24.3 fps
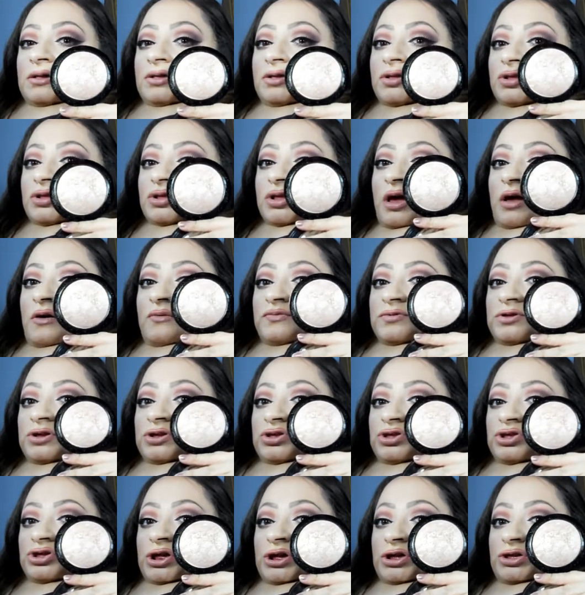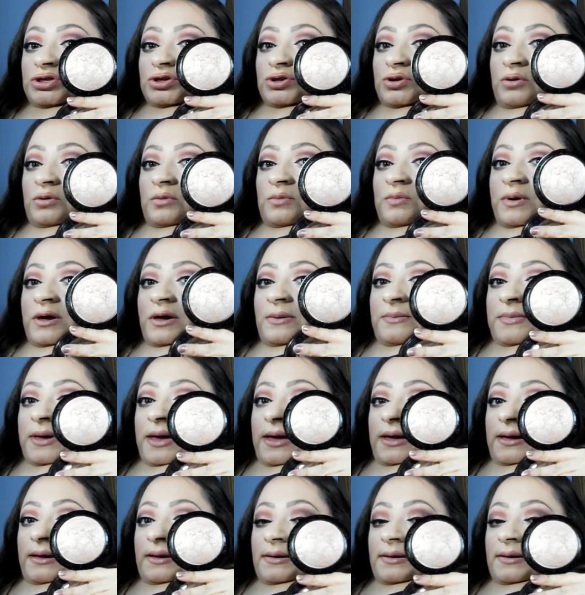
Soft and Gentle by MAC.